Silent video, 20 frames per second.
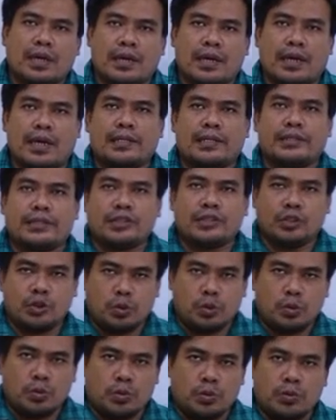It's a
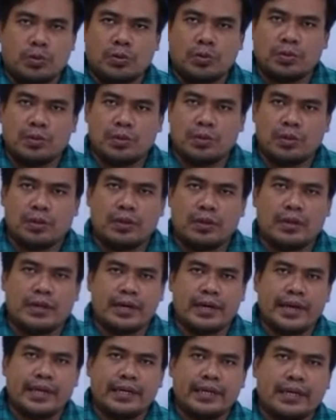tool,
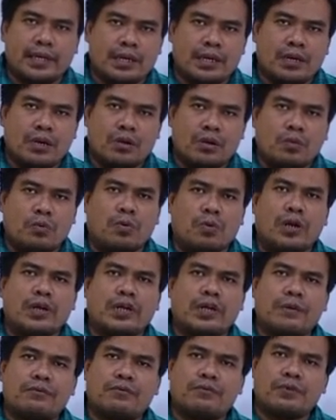right?
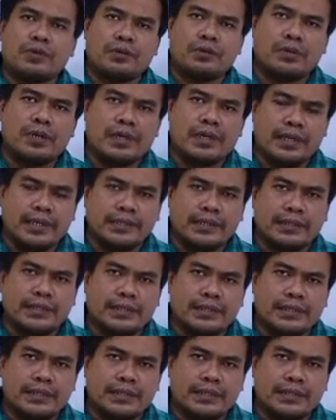What type of tool it is?